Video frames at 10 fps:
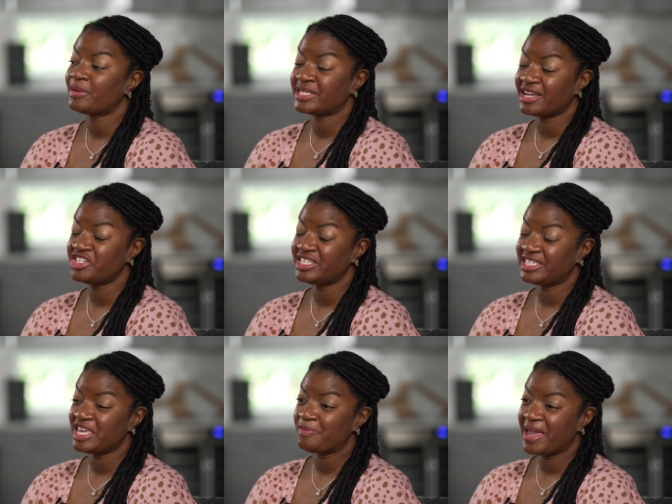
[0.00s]
I was actually
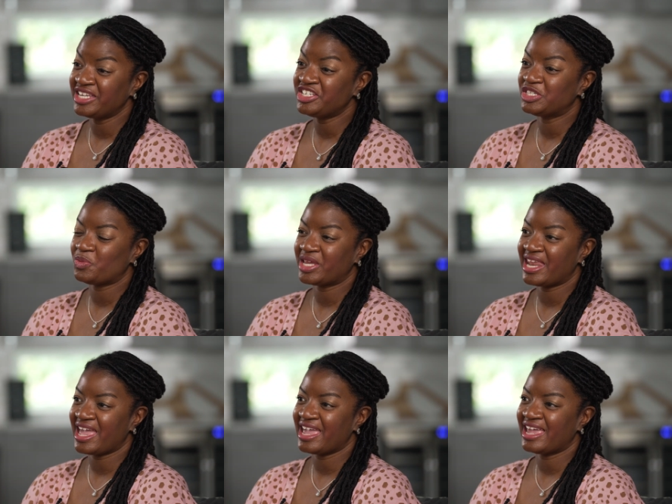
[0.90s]
seeing patients one
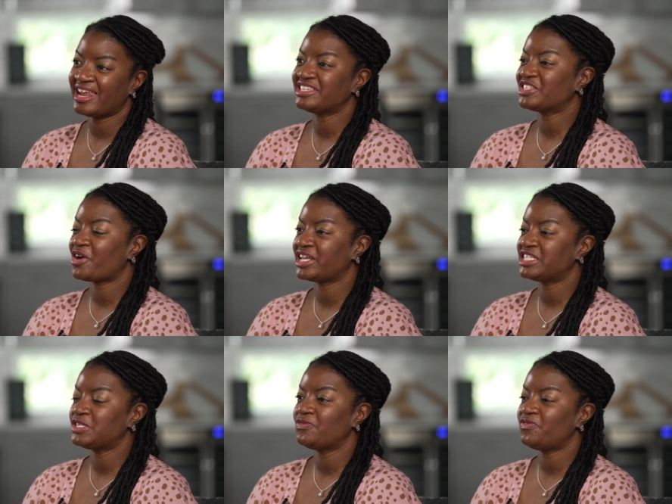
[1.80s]
day and I
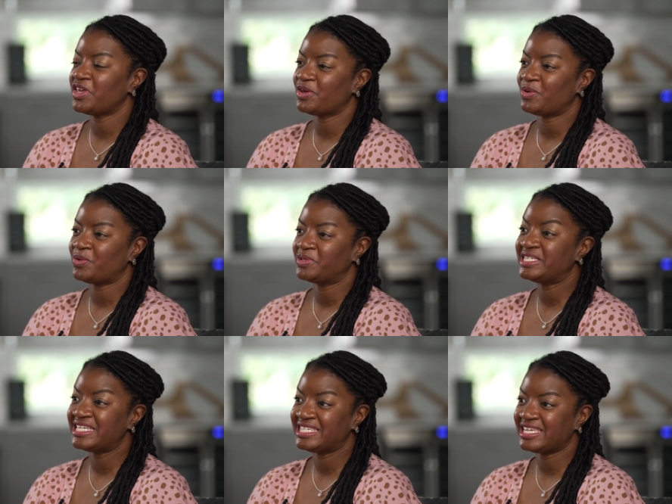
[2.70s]
started to feel
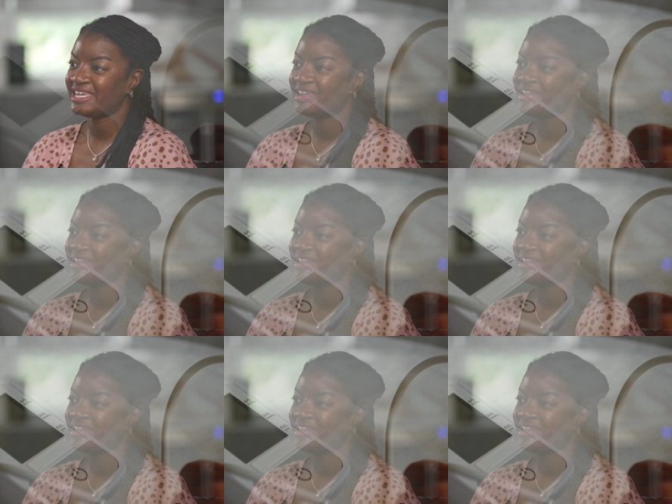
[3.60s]
dizzy.